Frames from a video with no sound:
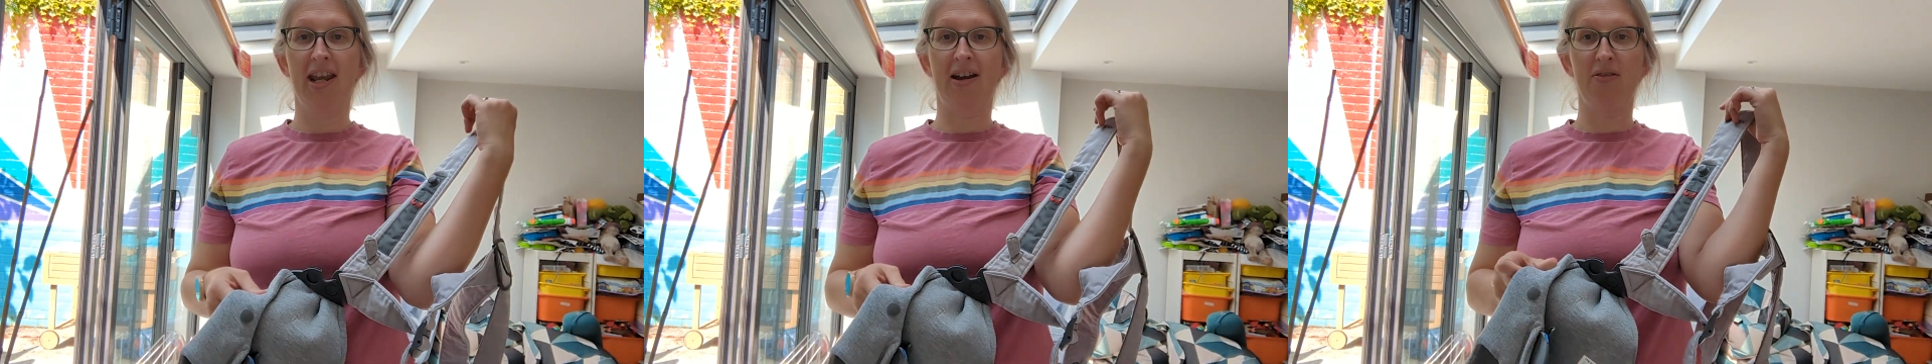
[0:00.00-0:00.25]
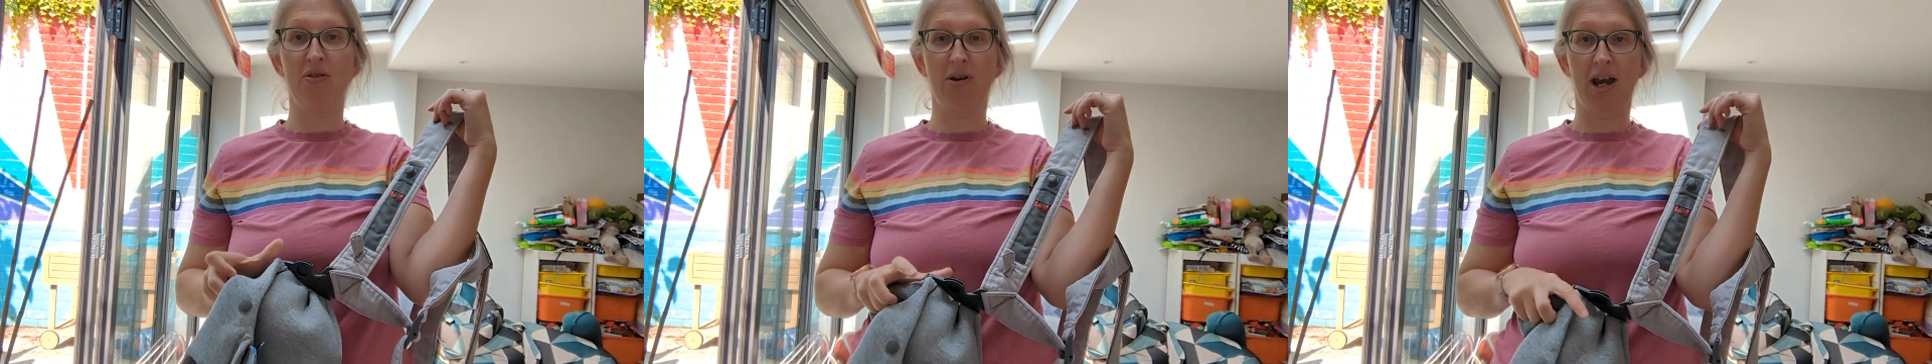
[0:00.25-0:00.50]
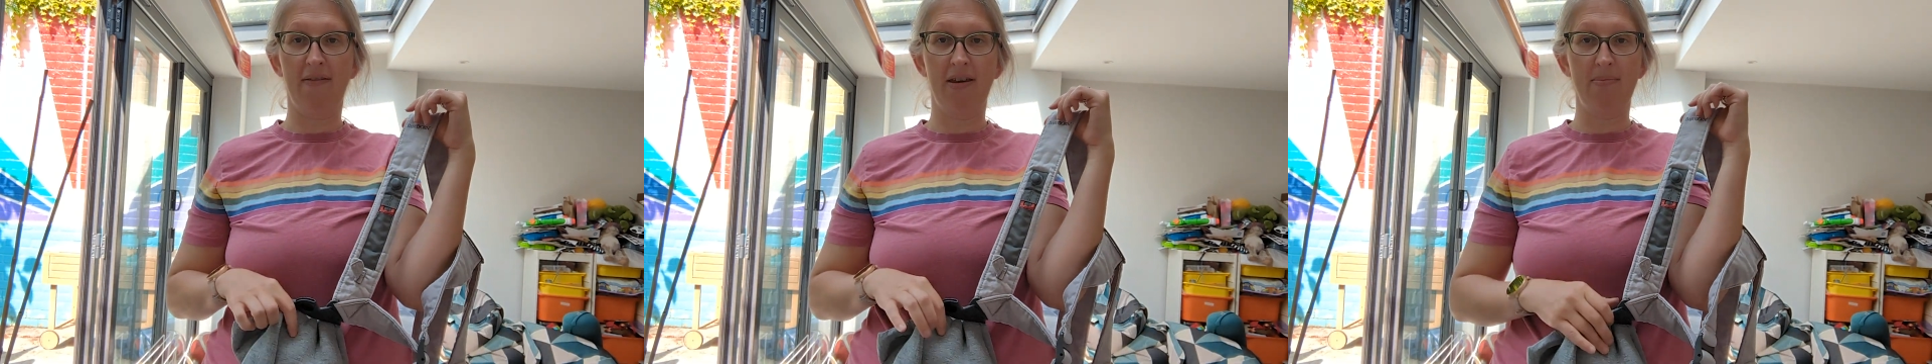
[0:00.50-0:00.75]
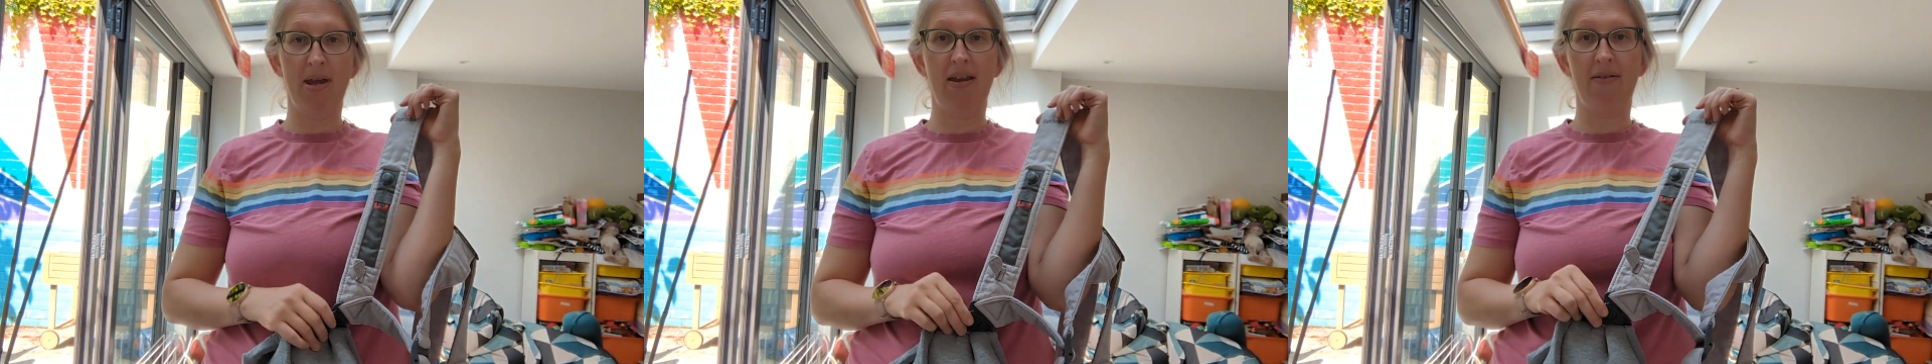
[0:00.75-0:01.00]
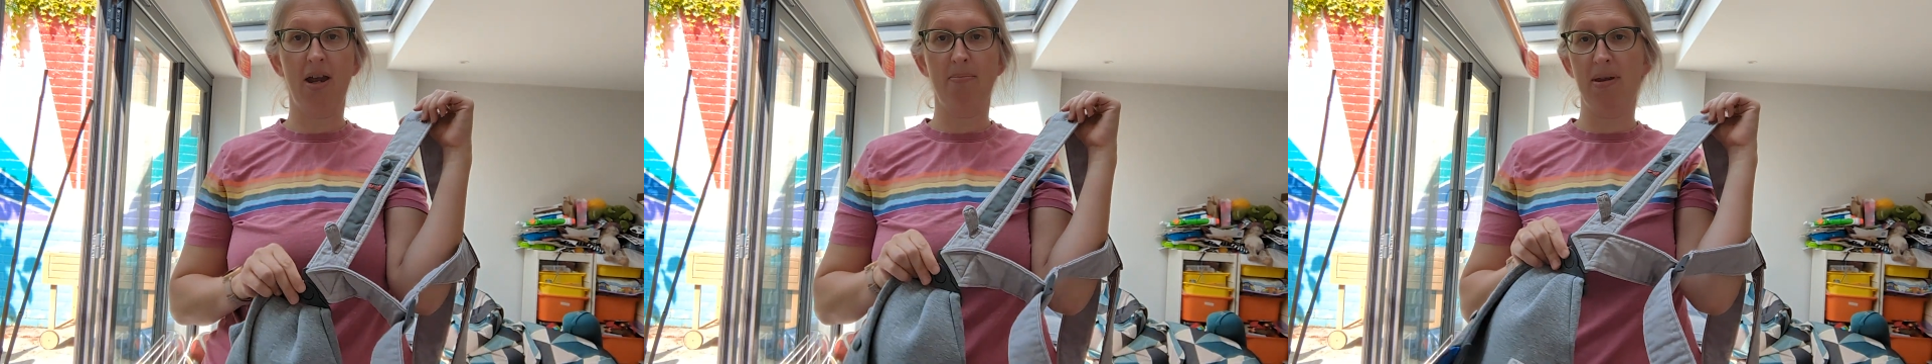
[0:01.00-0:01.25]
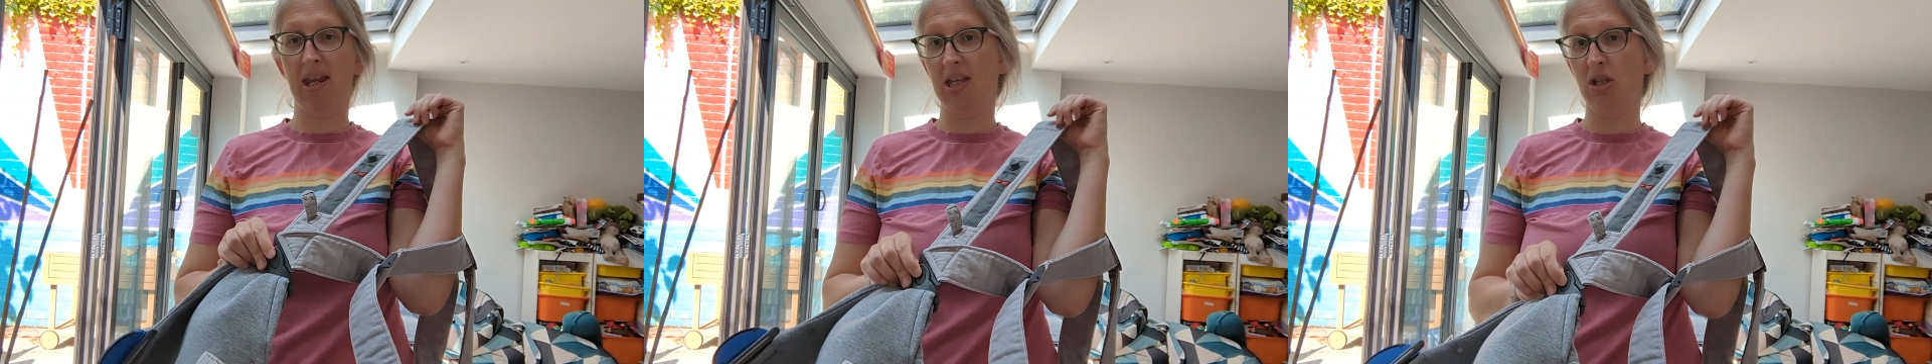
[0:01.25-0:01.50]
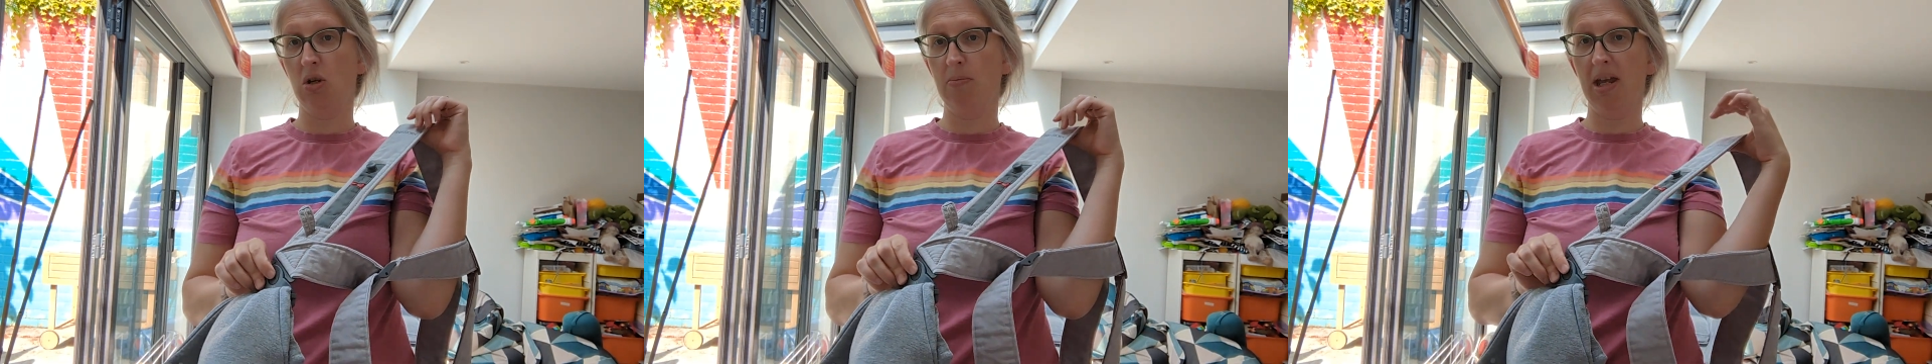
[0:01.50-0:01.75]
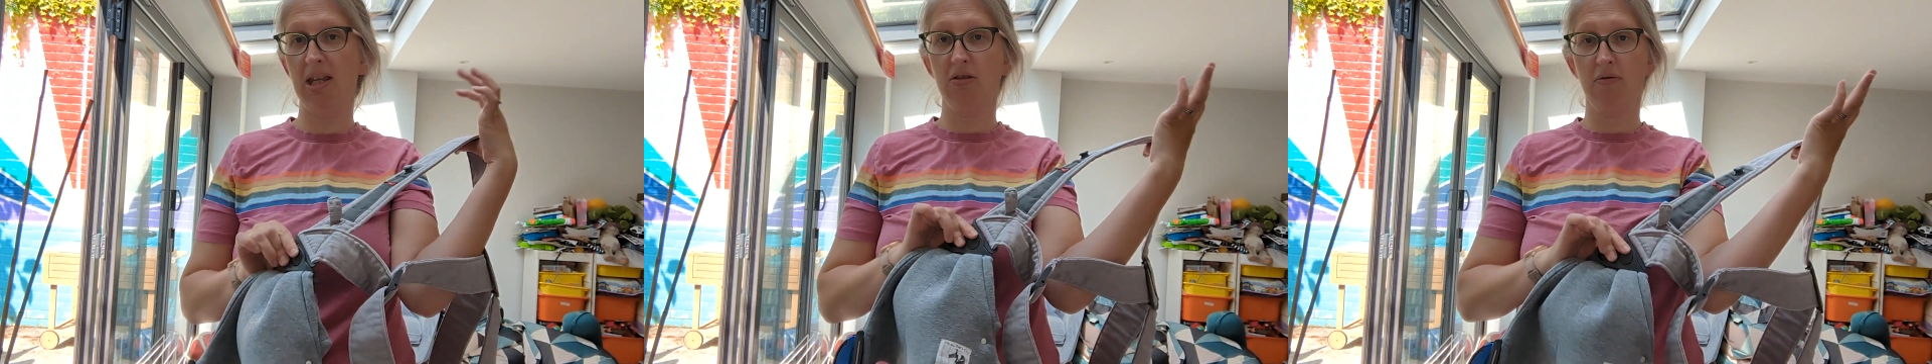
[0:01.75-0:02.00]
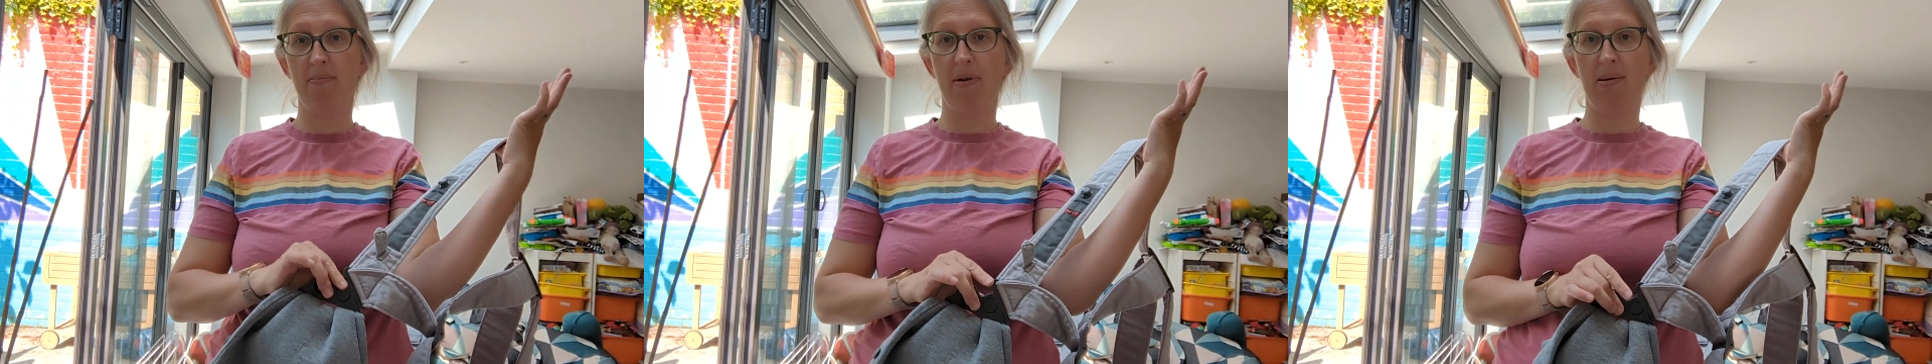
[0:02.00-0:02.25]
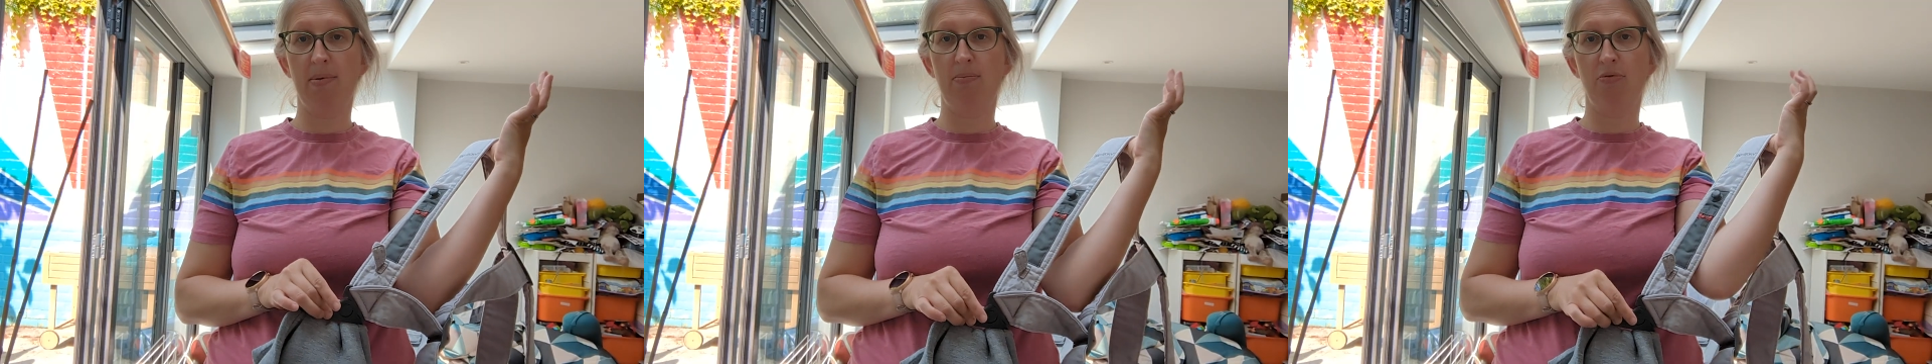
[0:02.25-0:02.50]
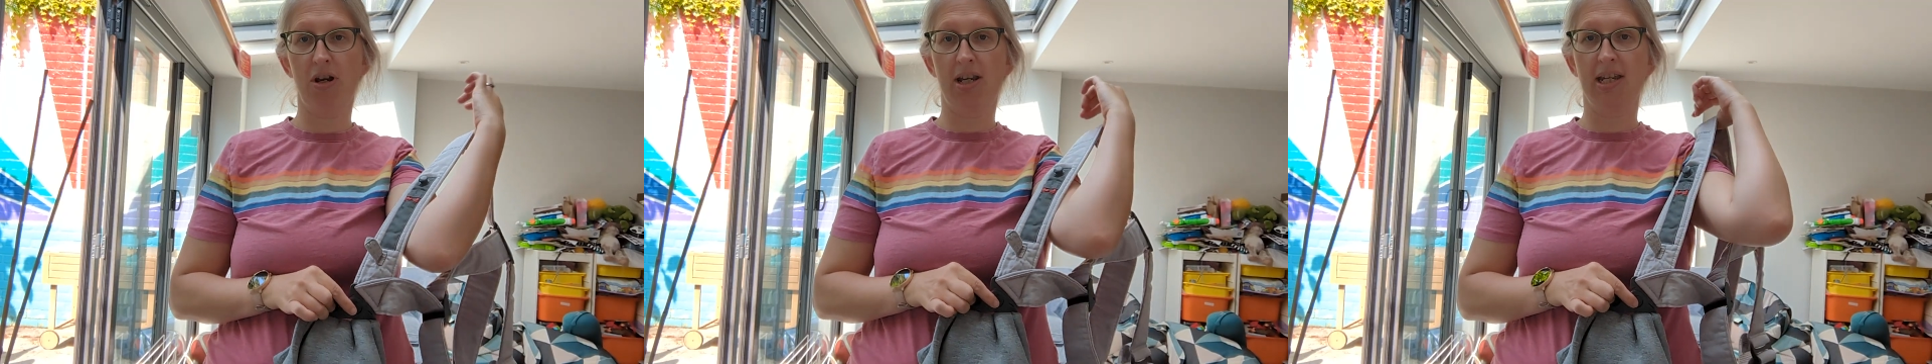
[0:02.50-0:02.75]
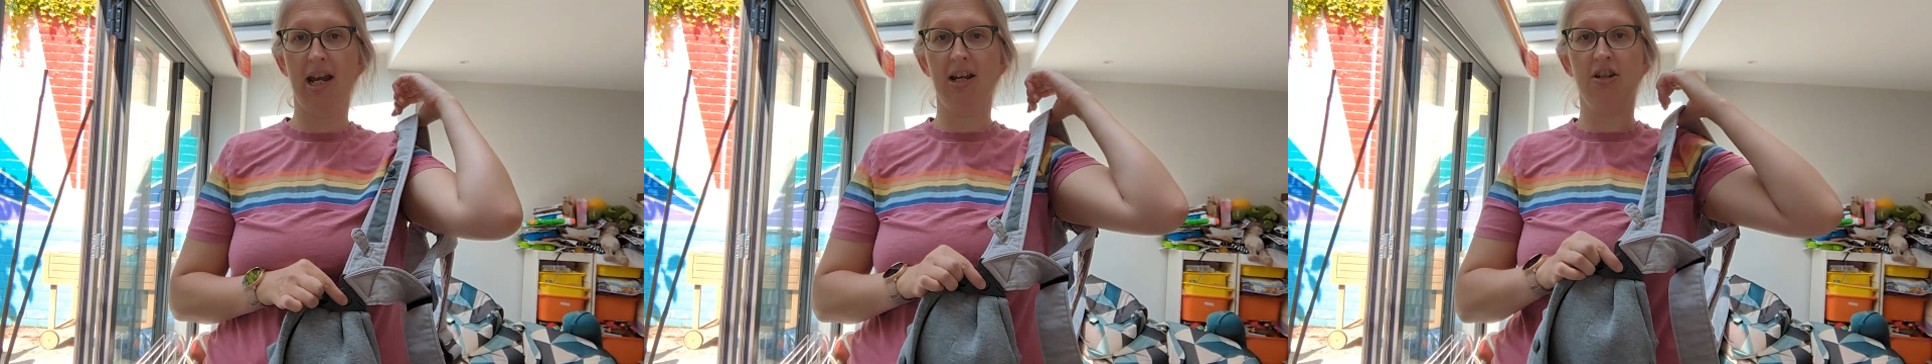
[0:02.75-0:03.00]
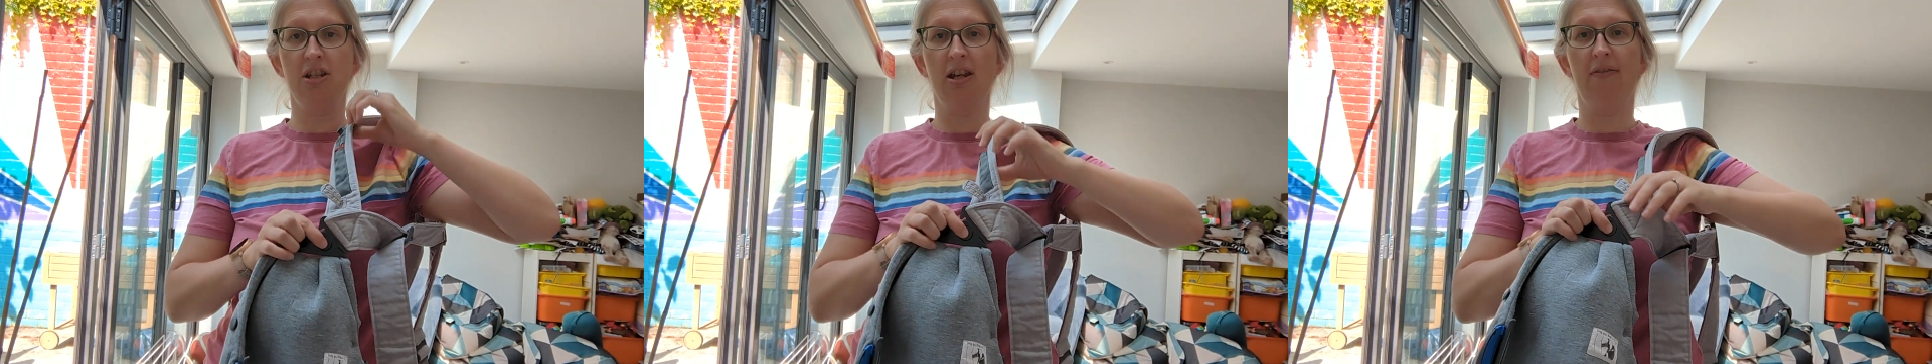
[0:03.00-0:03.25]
Now, your carrier may be in 2 bits, or it may be pre-attached.